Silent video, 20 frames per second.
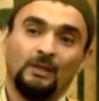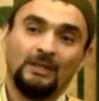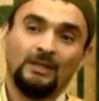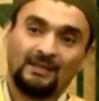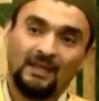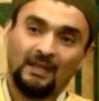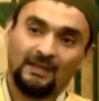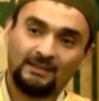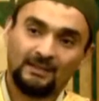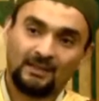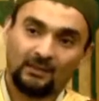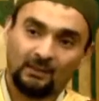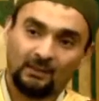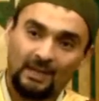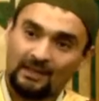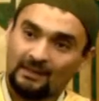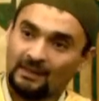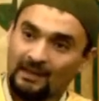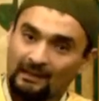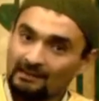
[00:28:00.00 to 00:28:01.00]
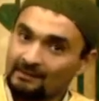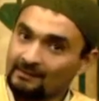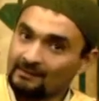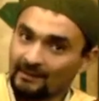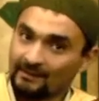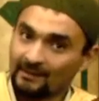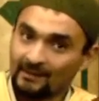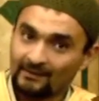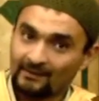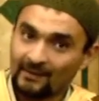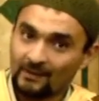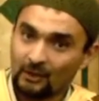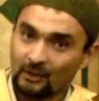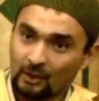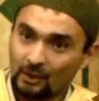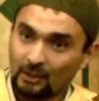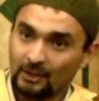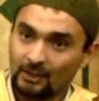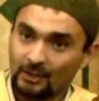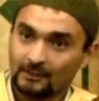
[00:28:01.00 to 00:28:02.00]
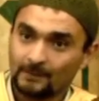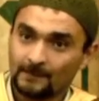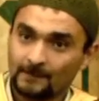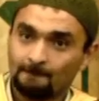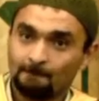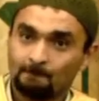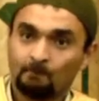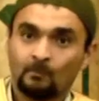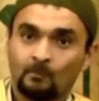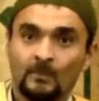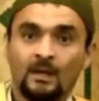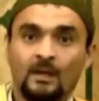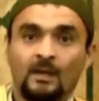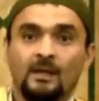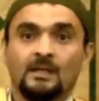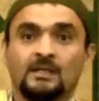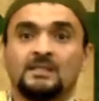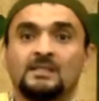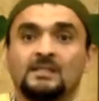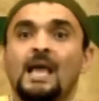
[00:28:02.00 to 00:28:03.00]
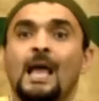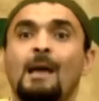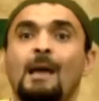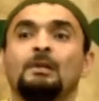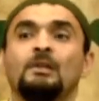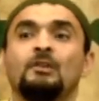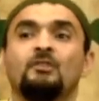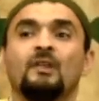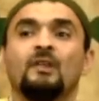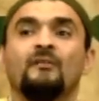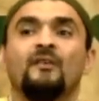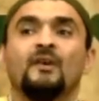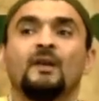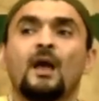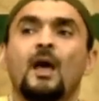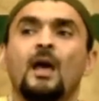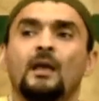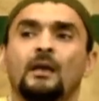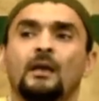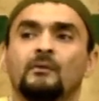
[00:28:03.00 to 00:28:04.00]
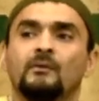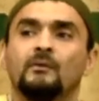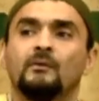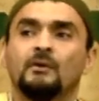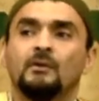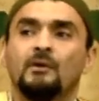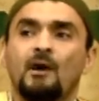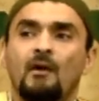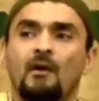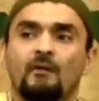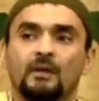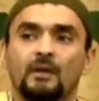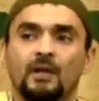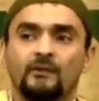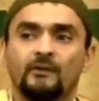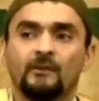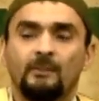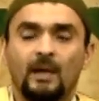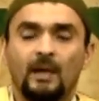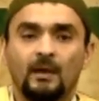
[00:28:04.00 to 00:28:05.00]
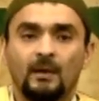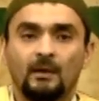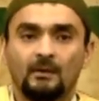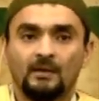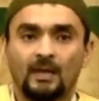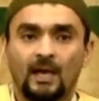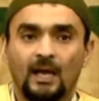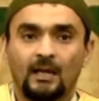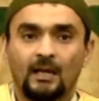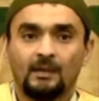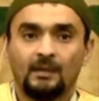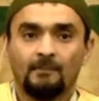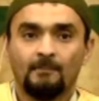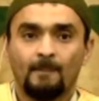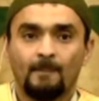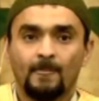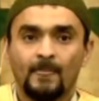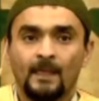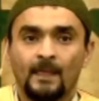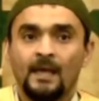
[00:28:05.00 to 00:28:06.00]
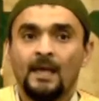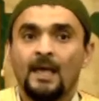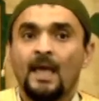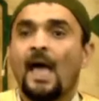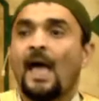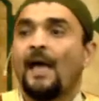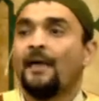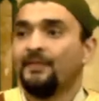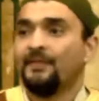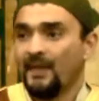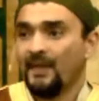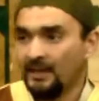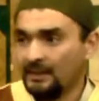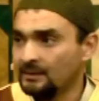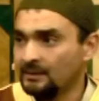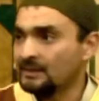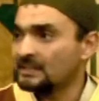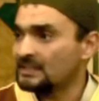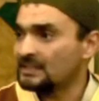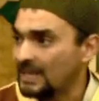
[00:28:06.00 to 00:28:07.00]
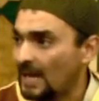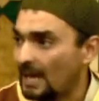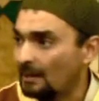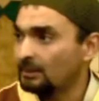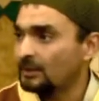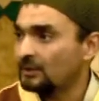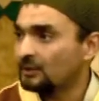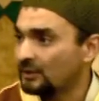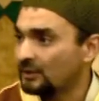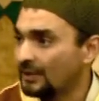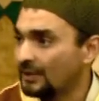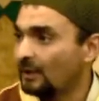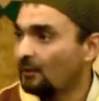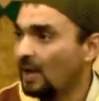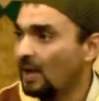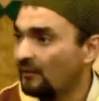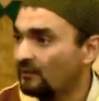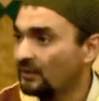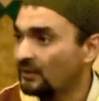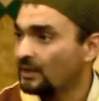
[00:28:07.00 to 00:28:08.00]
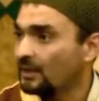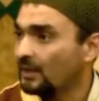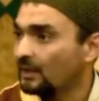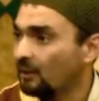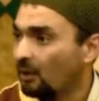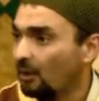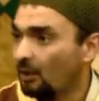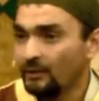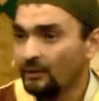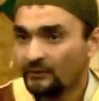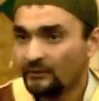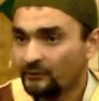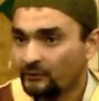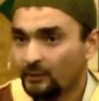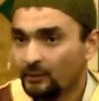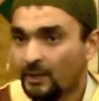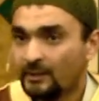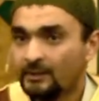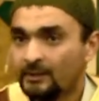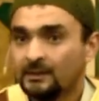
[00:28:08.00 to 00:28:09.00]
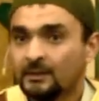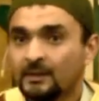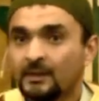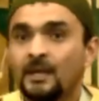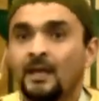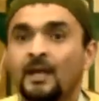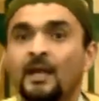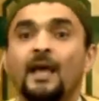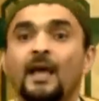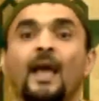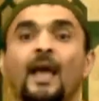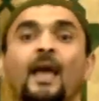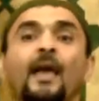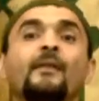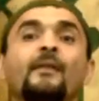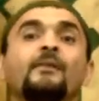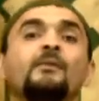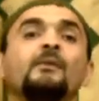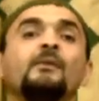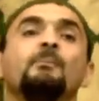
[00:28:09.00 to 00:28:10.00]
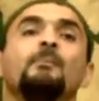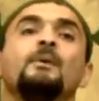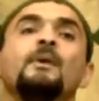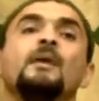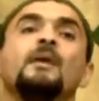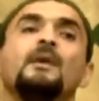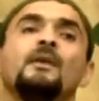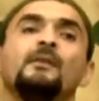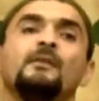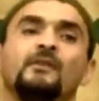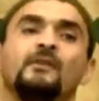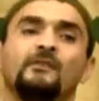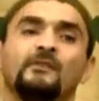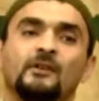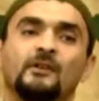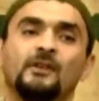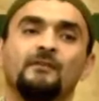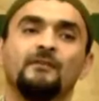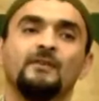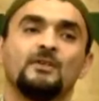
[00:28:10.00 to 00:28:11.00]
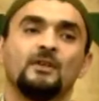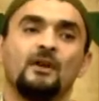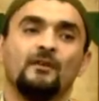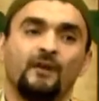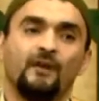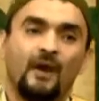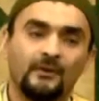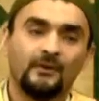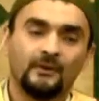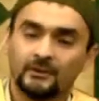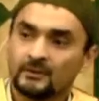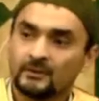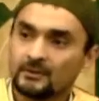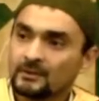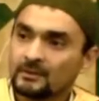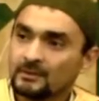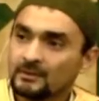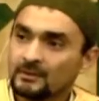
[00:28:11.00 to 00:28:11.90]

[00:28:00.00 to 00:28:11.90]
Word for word: only takes three things, as I said earlier. Establish the fara'id of Allah subhanahu wa ta'ala, and then establish the nawafil and all the sunan, and be in the service of others.